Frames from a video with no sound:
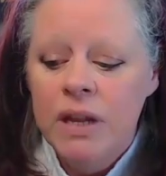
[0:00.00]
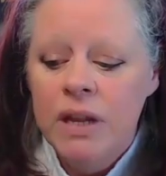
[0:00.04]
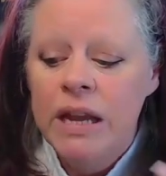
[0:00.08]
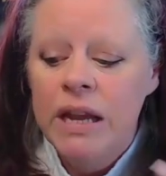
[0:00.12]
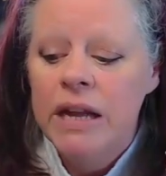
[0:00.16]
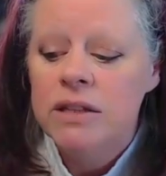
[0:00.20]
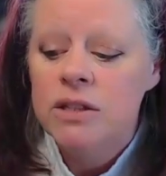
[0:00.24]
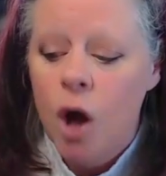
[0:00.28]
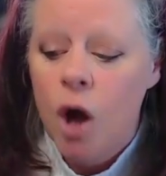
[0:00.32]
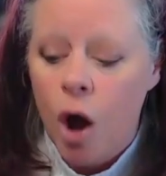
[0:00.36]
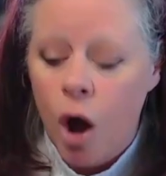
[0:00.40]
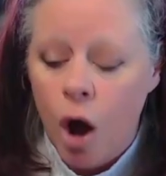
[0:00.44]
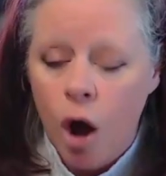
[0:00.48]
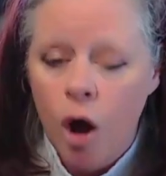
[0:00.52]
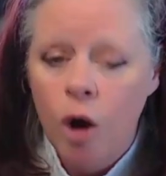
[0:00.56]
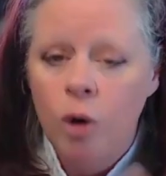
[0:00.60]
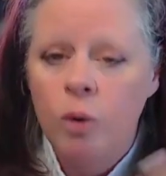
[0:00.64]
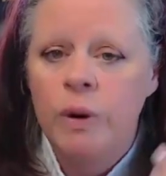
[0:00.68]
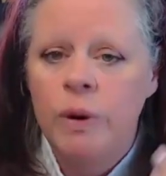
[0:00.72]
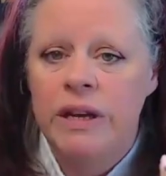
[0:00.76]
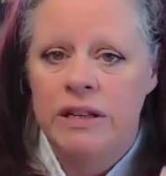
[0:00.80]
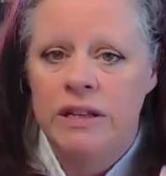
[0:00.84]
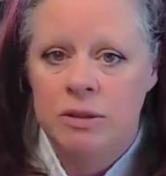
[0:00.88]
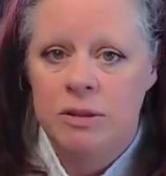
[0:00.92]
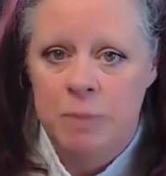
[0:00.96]
It's
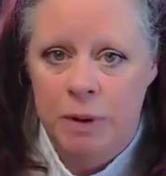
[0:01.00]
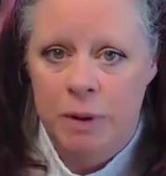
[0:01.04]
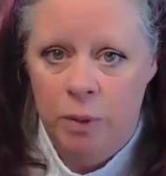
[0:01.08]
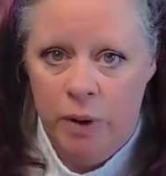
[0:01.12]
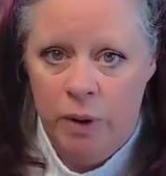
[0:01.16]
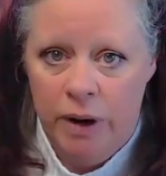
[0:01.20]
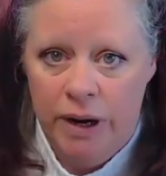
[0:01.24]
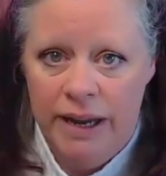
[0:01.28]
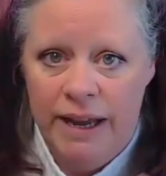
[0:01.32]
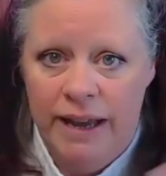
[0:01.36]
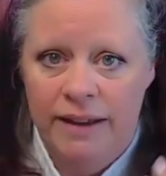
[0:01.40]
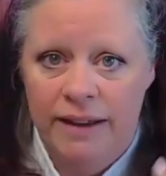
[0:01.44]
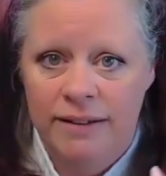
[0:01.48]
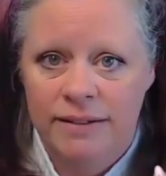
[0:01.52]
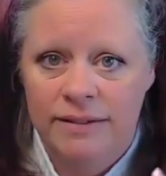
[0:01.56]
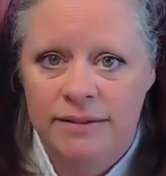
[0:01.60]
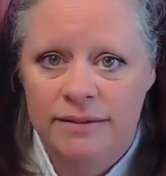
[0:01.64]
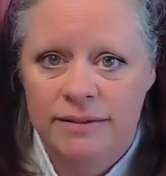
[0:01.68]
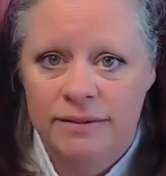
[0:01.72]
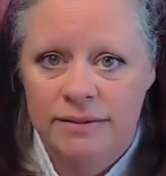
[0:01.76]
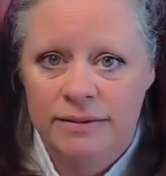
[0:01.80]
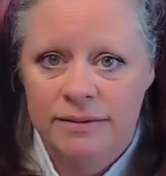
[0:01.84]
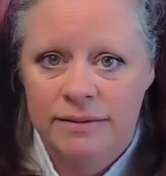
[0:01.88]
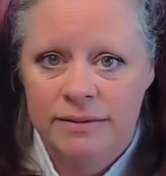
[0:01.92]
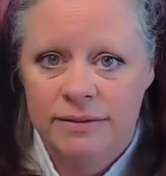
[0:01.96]
always been working.
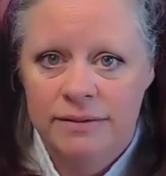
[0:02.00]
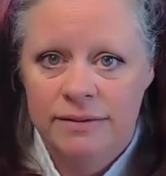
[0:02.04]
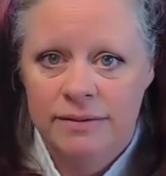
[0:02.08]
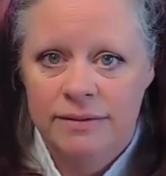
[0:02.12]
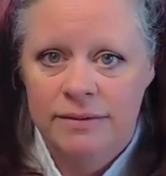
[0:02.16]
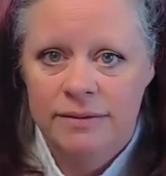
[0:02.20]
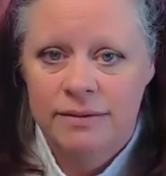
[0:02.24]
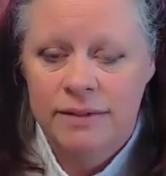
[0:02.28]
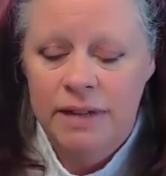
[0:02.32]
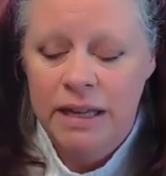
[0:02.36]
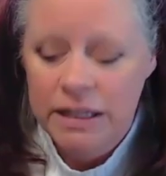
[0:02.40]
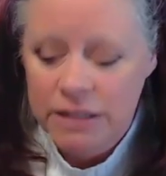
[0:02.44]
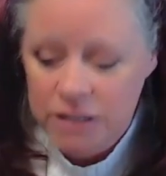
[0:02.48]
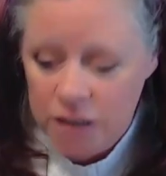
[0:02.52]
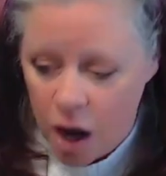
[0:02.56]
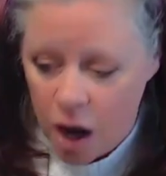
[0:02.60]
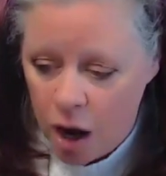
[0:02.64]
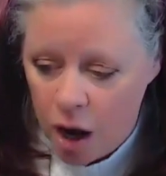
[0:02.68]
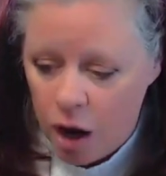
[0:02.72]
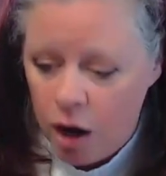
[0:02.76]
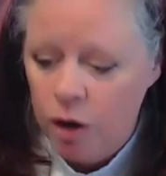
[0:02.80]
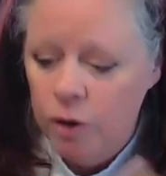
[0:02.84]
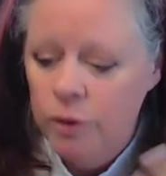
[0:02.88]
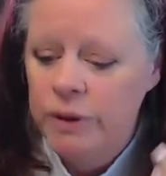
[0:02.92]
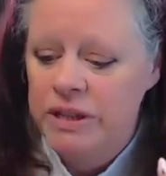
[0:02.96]
It's
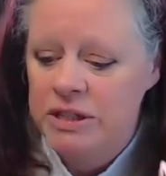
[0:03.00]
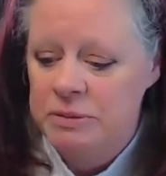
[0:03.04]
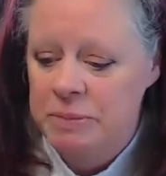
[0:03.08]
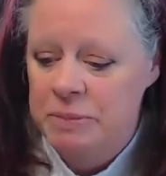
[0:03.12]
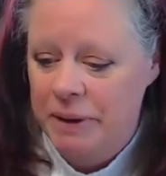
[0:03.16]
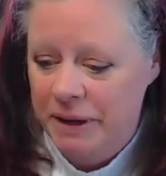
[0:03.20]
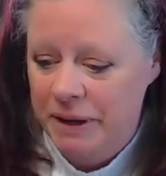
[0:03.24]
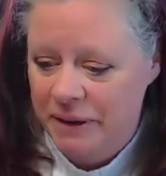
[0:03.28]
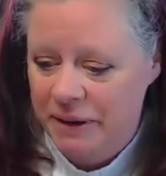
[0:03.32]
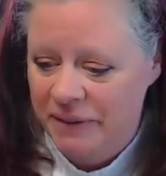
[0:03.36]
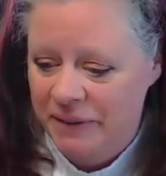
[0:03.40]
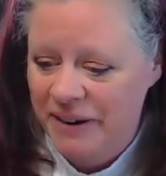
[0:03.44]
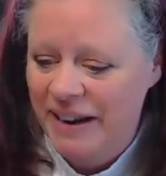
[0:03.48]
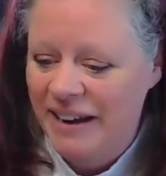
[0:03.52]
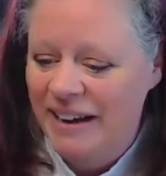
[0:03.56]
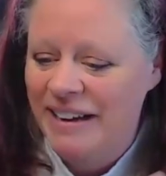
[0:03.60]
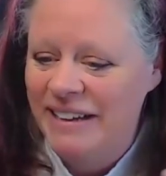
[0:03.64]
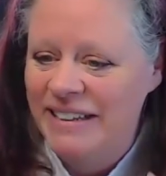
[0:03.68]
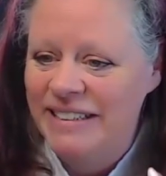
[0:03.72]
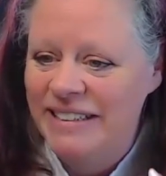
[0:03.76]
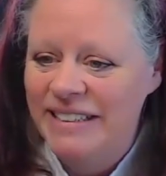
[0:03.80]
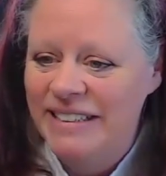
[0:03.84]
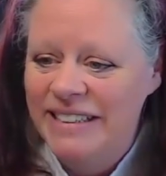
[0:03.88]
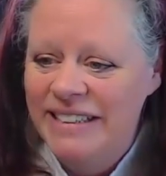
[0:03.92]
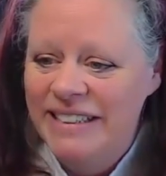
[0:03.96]
always been going
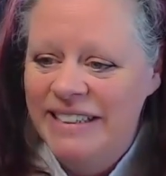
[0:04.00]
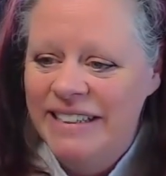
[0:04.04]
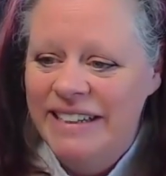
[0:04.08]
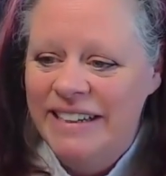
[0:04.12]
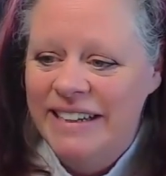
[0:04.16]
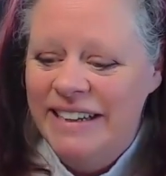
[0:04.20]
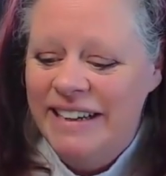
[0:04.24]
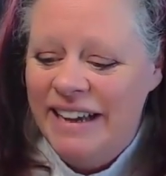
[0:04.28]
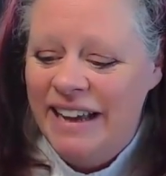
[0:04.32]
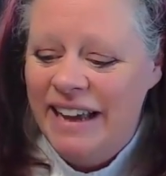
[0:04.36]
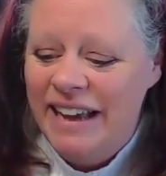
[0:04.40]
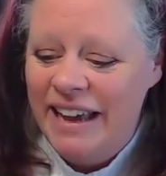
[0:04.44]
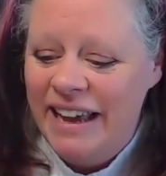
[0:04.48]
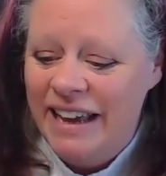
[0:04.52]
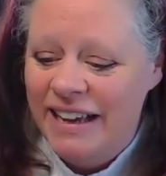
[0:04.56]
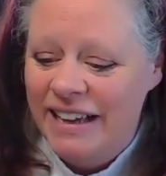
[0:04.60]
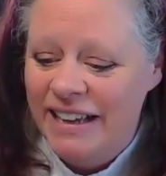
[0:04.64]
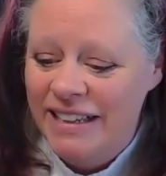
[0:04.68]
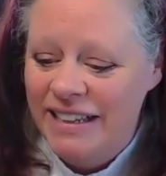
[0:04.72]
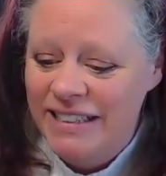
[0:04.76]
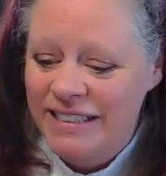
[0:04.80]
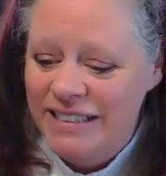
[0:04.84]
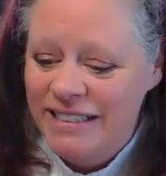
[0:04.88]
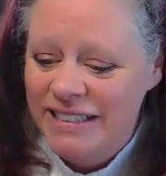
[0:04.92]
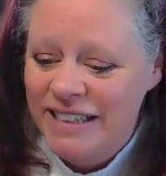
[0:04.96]
on.
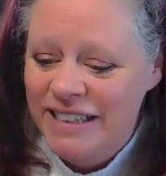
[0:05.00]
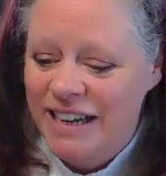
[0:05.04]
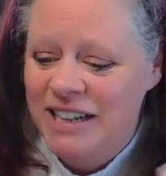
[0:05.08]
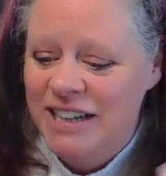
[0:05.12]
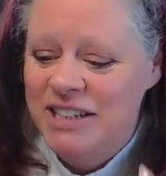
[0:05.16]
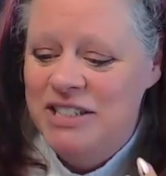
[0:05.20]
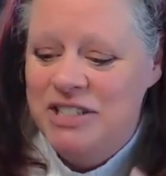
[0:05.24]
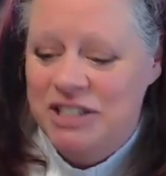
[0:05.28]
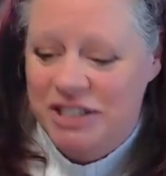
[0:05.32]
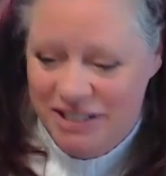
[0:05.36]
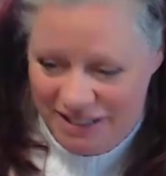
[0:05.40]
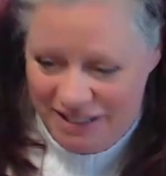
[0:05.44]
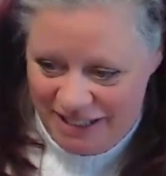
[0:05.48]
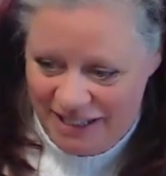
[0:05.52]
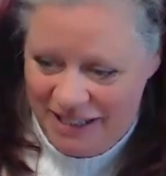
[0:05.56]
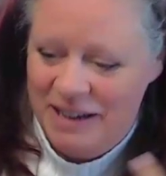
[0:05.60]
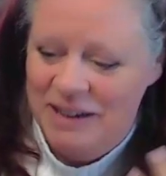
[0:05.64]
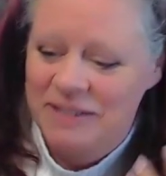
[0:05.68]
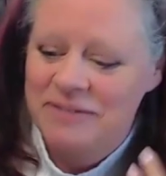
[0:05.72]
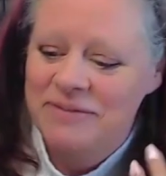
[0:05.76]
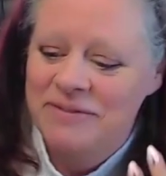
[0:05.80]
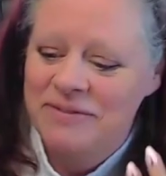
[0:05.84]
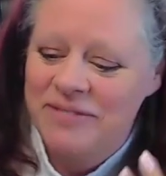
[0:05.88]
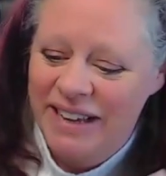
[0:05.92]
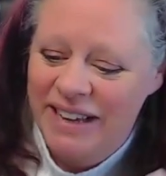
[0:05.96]
And Sherry's like,
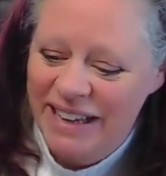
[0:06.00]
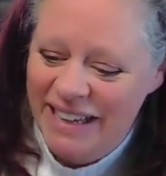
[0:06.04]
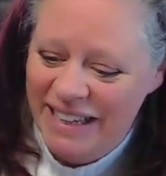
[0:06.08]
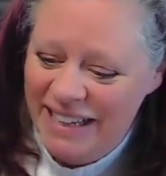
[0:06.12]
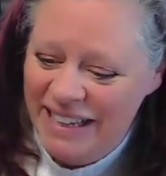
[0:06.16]
yep.